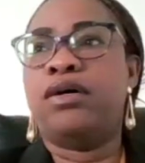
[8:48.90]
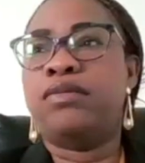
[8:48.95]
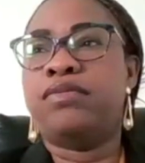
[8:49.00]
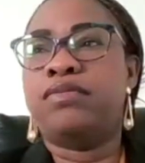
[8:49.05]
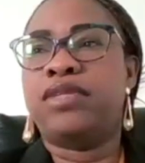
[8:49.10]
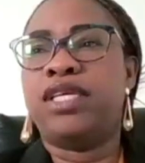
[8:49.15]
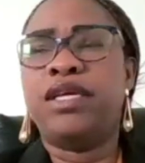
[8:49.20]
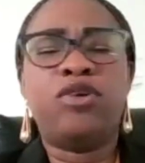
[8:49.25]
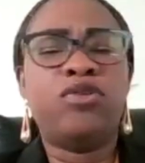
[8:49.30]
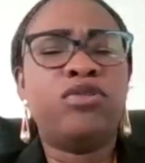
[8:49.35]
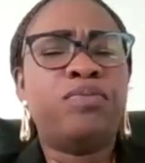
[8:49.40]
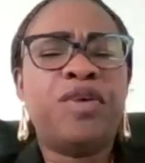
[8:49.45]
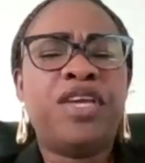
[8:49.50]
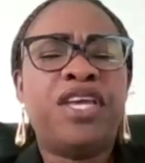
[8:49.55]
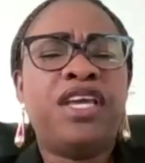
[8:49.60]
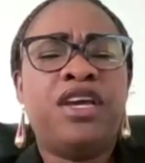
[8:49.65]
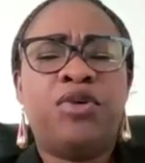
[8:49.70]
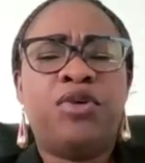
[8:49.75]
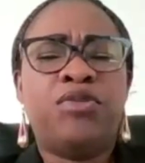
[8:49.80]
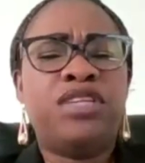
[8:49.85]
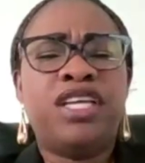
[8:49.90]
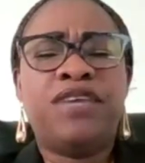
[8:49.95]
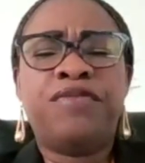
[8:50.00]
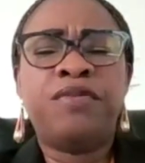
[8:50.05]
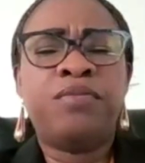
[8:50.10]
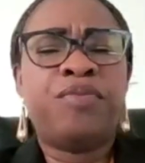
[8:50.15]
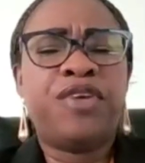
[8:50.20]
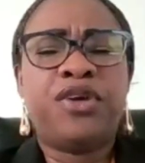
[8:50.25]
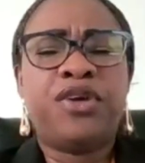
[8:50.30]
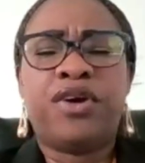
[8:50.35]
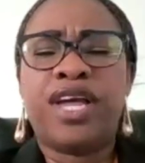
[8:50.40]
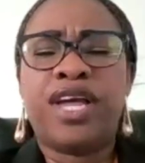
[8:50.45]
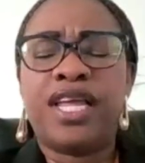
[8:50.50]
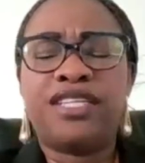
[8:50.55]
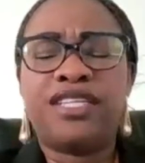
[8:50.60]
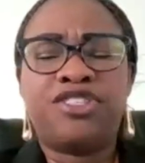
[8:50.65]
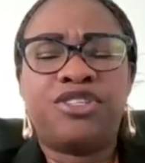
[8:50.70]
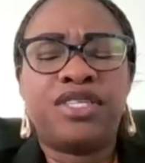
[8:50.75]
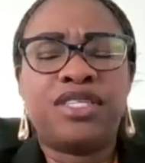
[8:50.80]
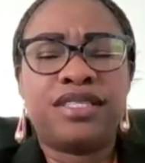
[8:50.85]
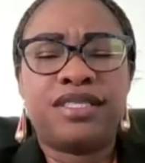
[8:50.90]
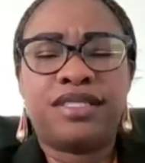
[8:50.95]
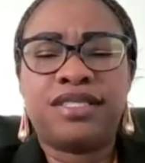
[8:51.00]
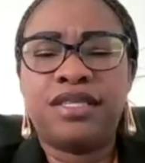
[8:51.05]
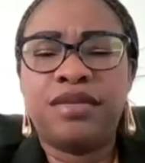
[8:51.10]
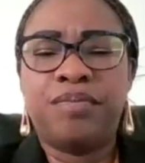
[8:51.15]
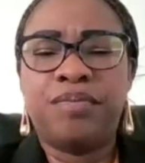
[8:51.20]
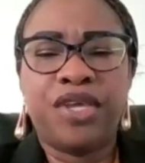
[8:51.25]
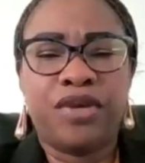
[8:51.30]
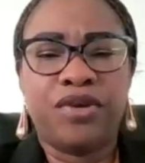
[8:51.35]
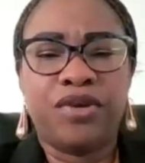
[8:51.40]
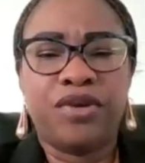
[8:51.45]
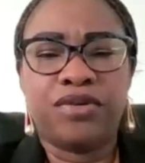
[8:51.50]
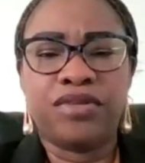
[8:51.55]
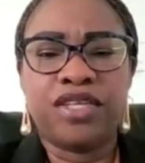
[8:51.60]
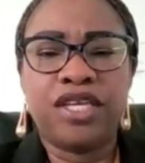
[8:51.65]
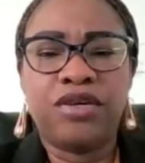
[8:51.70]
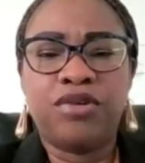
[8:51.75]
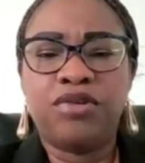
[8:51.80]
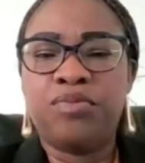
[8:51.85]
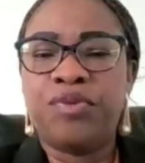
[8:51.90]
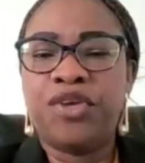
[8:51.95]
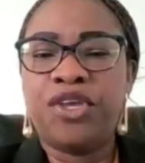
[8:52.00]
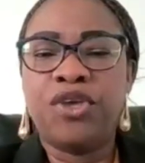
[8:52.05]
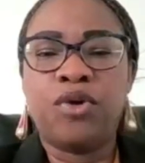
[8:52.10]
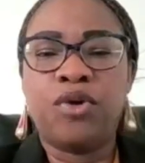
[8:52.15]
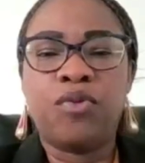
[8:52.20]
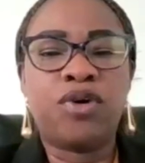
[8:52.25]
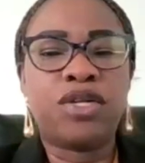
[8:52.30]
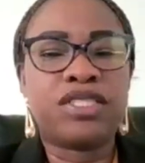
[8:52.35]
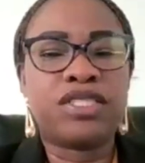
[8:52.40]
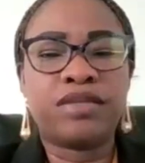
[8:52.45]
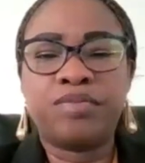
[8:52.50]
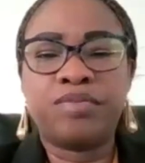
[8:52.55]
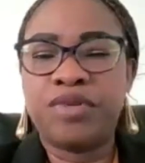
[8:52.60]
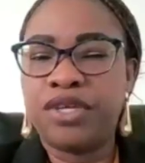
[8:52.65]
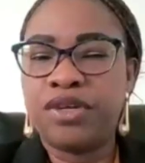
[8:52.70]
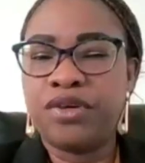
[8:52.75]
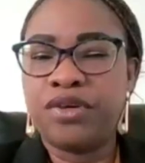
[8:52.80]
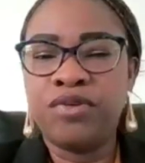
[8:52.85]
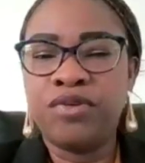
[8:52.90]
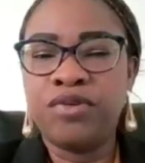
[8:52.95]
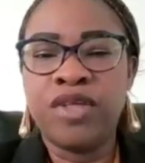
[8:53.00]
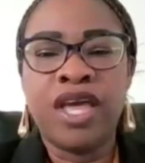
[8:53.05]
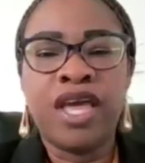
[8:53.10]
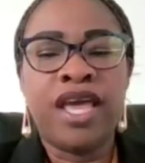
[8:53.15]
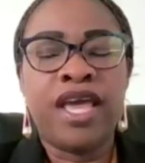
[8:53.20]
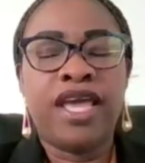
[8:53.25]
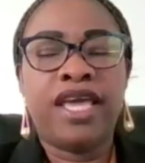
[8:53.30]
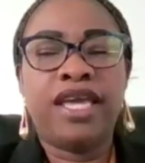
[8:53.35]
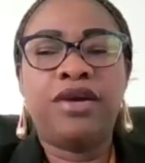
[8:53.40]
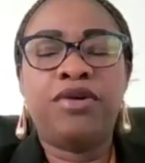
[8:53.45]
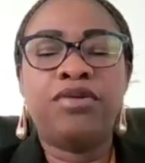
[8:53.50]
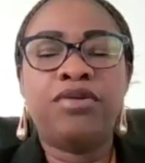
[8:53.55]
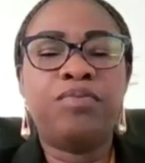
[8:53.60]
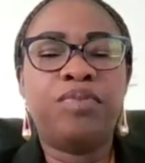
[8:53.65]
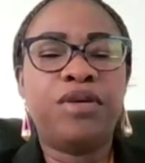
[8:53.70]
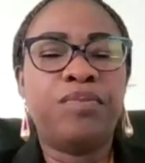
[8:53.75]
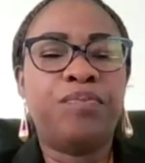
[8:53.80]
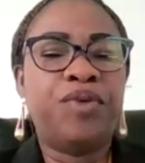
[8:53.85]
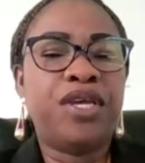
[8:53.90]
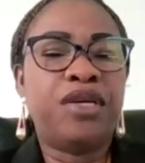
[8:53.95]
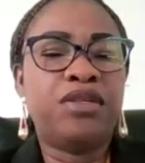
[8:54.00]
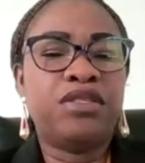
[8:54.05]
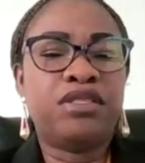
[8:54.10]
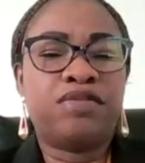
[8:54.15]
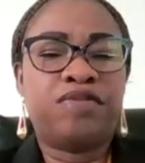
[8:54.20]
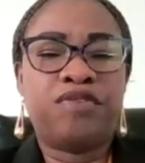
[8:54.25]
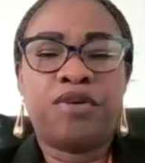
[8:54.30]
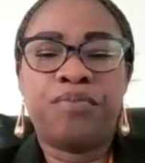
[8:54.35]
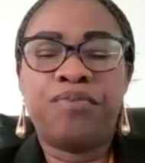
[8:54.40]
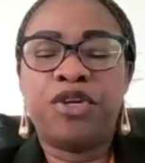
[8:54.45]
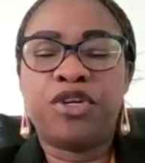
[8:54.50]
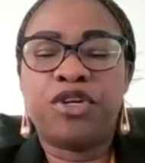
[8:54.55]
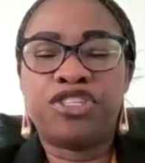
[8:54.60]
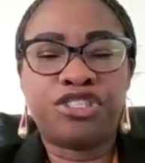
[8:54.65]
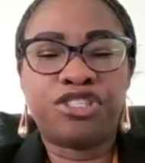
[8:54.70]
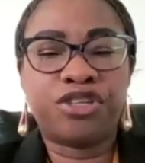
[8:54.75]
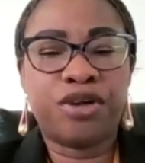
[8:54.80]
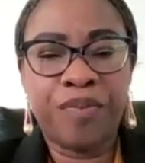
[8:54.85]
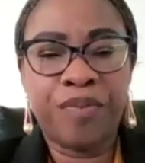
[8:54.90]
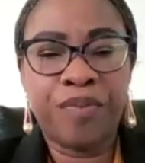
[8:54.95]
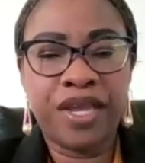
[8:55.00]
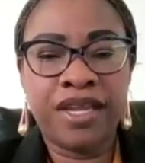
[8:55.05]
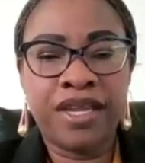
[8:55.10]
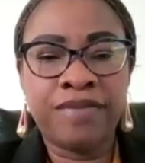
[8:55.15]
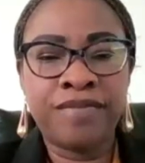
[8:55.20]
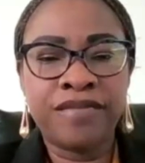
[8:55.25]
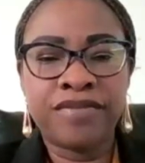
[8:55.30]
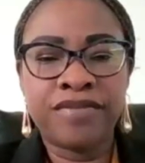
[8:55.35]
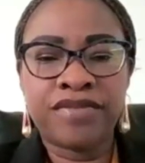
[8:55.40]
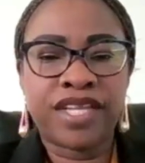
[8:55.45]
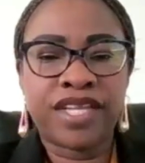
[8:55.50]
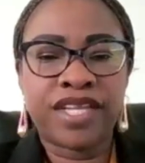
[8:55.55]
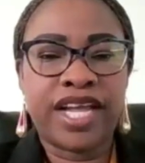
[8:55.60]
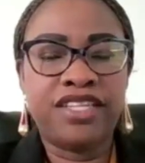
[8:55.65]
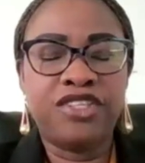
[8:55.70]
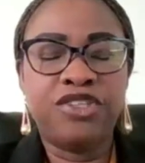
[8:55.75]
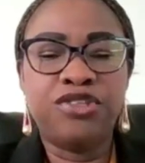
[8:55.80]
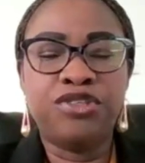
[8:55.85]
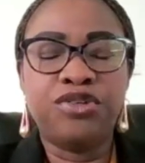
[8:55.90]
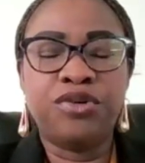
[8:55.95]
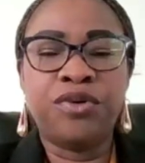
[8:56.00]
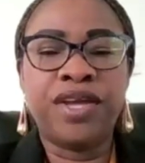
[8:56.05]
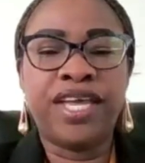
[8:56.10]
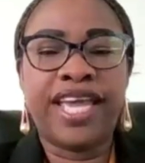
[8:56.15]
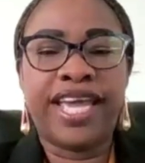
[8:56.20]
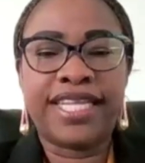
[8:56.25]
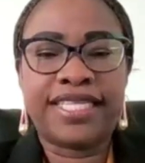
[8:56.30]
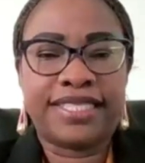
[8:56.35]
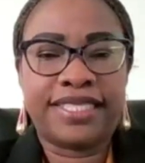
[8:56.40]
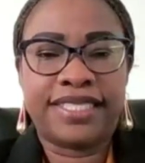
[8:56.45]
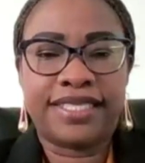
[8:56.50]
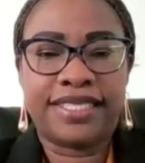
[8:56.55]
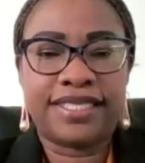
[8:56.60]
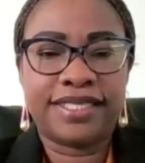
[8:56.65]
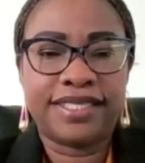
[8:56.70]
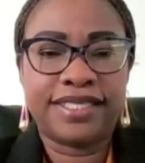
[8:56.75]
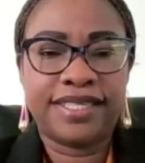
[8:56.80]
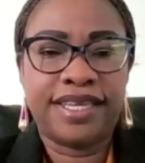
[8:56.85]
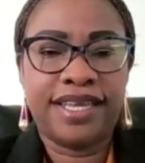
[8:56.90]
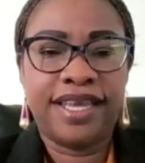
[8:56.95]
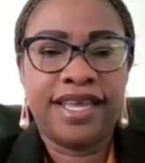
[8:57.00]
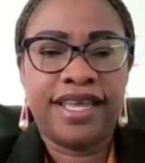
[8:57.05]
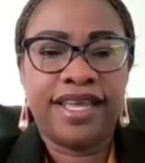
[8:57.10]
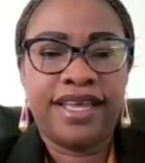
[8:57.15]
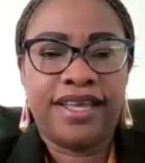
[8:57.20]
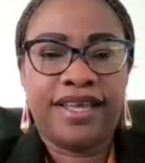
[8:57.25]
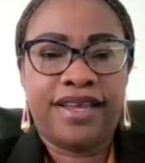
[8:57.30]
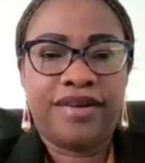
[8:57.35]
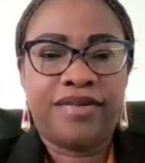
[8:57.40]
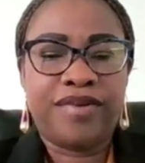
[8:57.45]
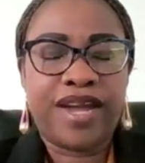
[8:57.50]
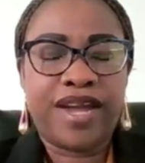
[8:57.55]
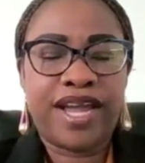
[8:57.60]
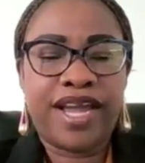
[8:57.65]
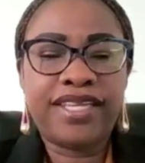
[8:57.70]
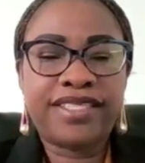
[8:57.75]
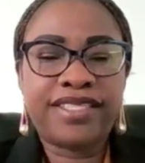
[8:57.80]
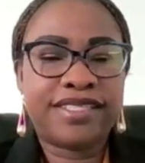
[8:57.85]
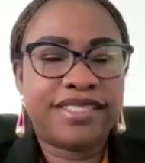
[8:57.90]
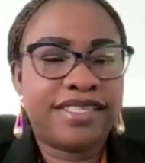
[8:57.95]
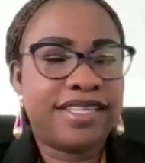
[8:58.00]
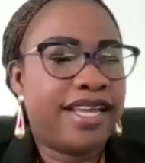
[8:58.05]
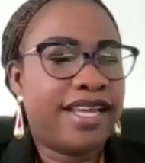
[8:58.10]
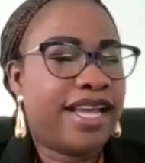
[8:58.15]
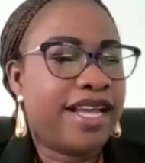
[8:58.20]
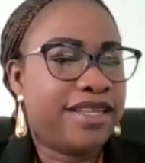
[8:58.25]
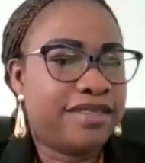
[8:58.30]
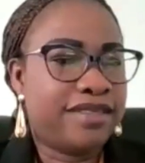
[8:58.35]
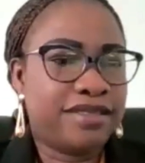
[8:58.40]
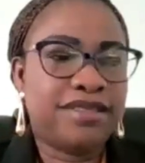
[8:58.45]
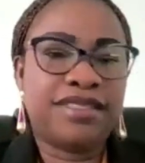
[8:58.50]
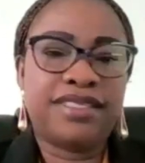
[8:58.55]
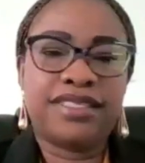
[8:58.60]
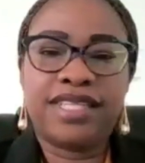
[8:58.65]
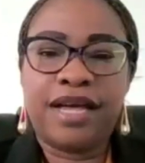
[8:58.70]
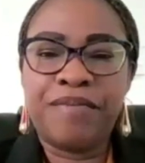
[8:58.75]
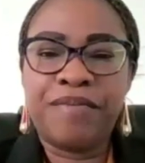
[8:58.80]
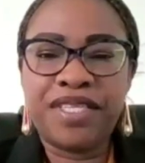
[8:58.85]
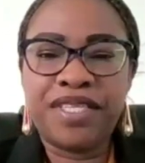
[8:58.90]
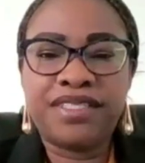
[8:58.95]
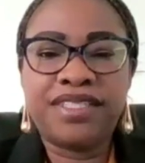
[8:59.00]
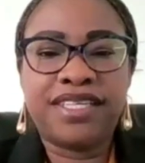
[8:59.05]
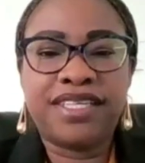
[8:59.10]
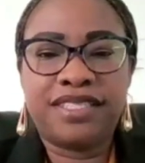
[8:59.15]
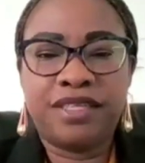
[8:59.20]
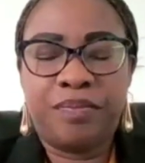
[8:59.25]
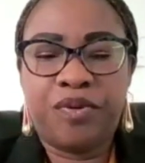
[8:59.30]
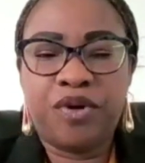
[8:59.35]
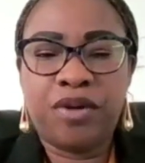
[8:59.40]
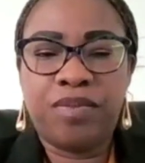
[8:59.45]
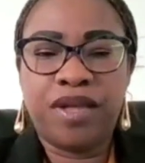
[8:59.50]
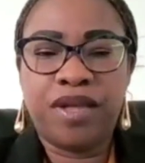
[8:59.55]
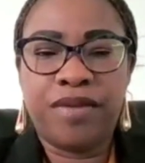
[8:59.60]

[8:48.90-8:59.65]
it could even be your electricity bill, it could be your water bill, it could be bills from your shopping and you don't get it, right? That means there's a